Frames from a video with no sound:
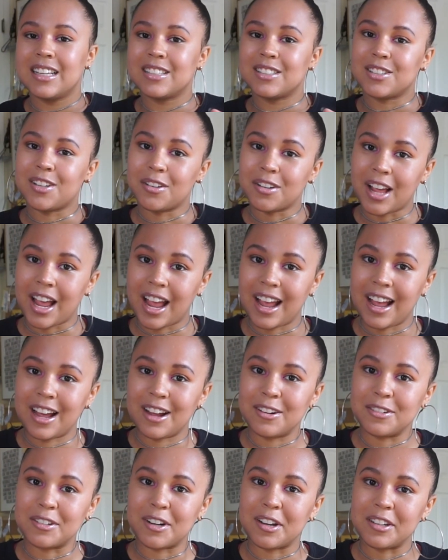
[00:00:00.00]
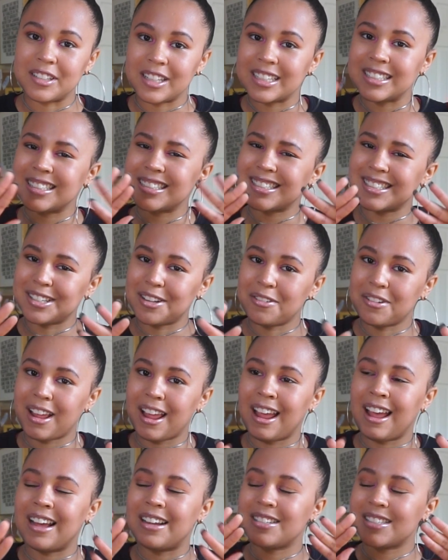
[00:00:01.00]
slow down. Like, just slow
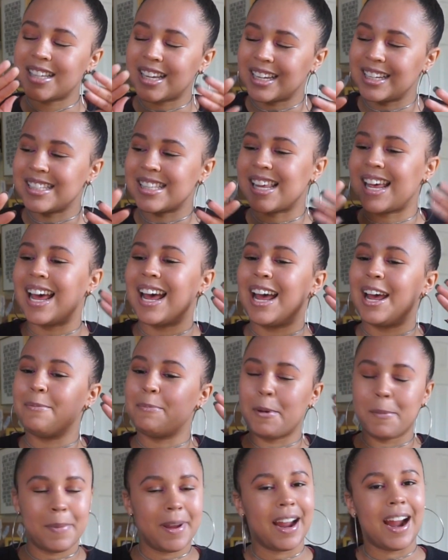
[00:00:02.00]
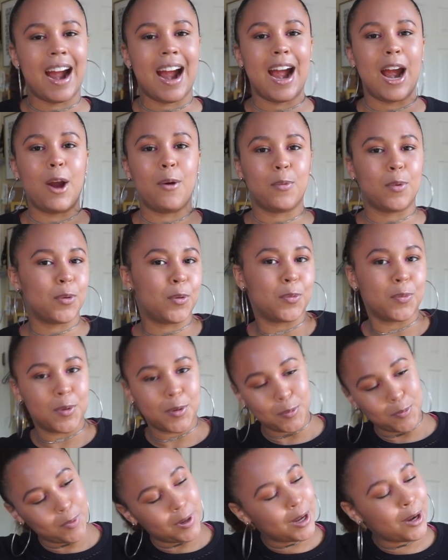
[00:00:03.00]
down. Take your time. It'll be
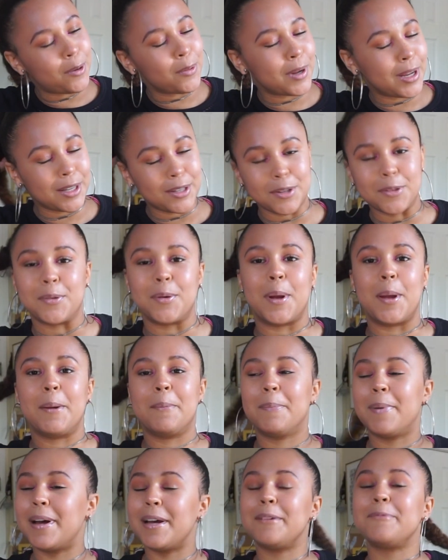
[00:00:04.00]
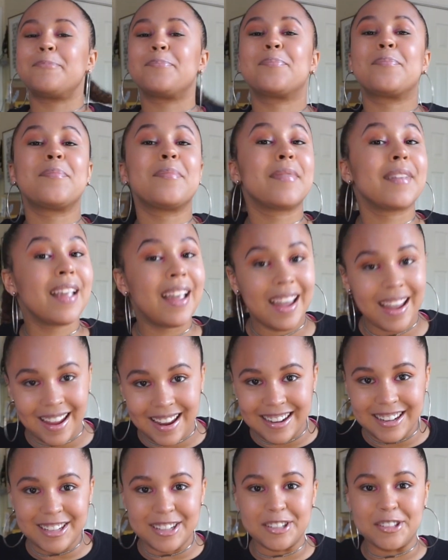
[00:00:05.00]
alright. We gonna get through it. But
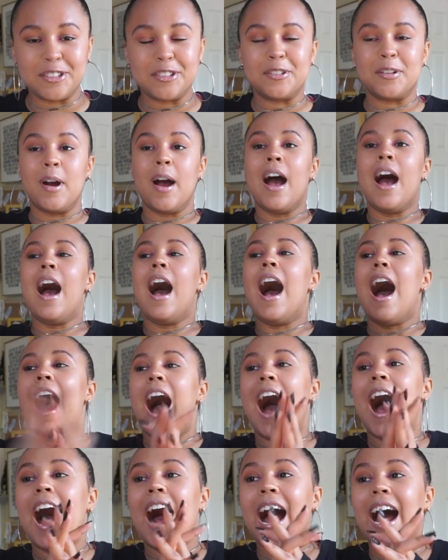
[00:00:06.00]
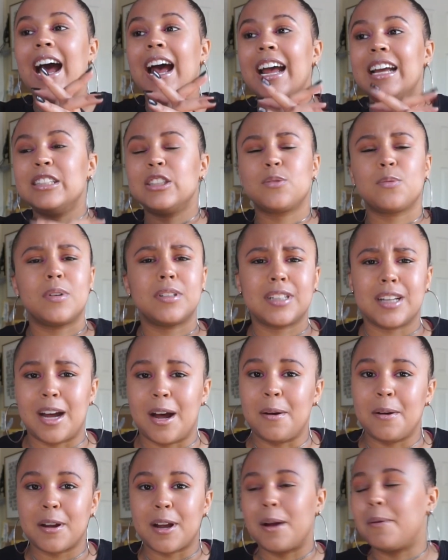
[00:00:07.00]
anywho, I just want to
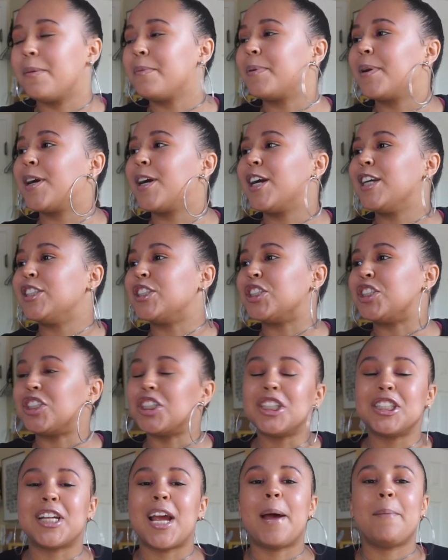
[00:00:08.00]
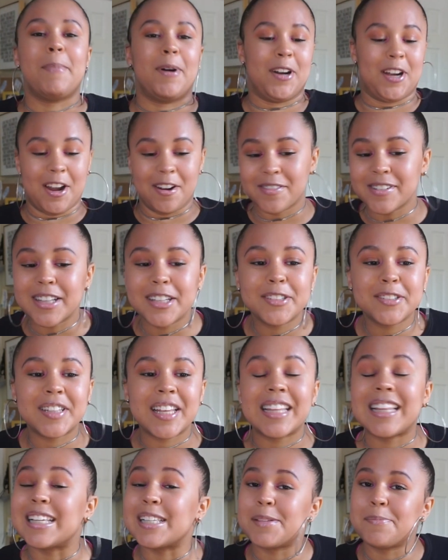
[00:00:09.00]
come up here and just chit chat about every little
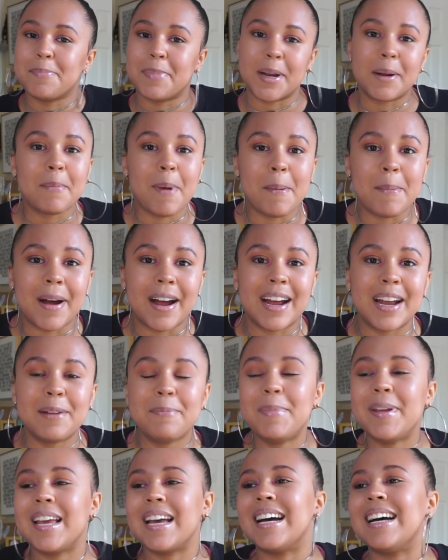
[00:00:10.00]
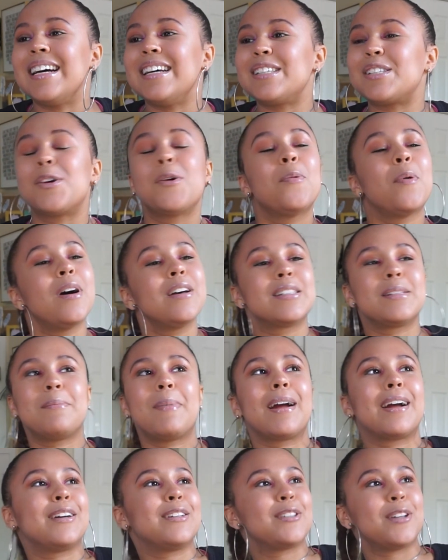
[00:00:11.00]
thing that's been on my mind, because who else am
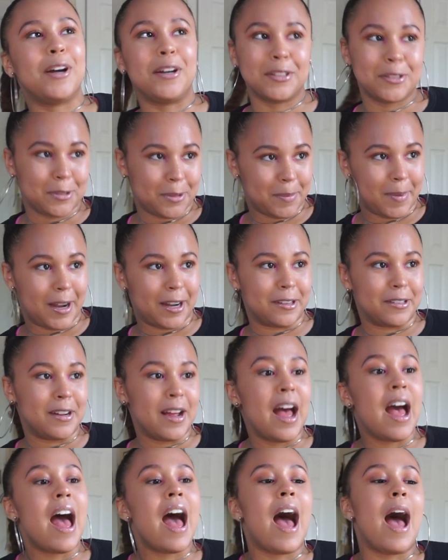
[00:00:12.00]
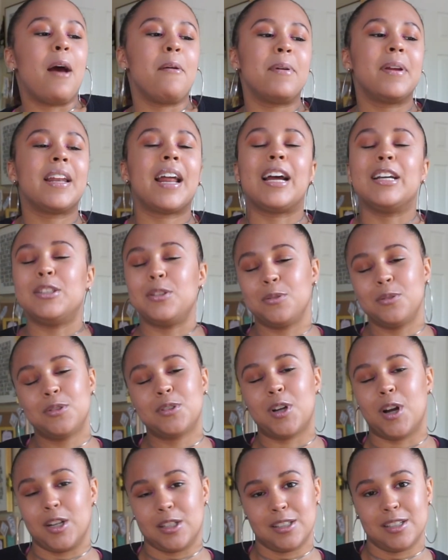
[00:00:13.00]
I gonna talk to about? I mean, I do
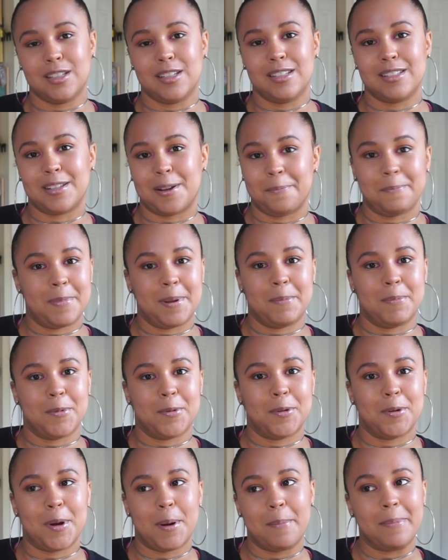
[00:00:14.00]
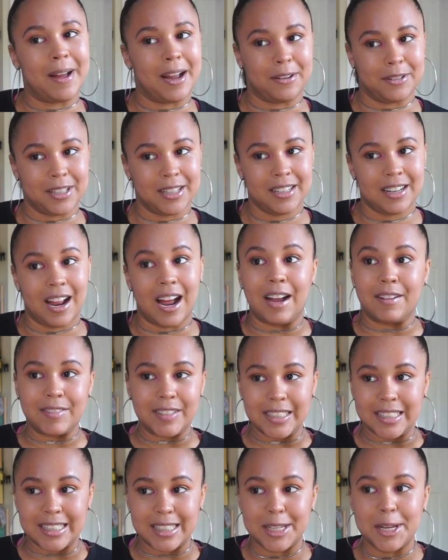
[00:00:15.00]
talk to some people about it,
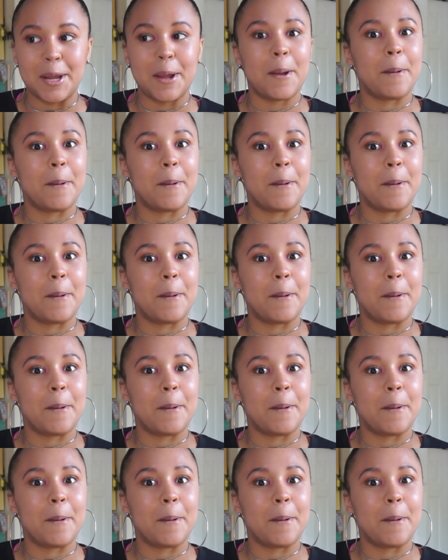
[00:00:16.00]
obviously.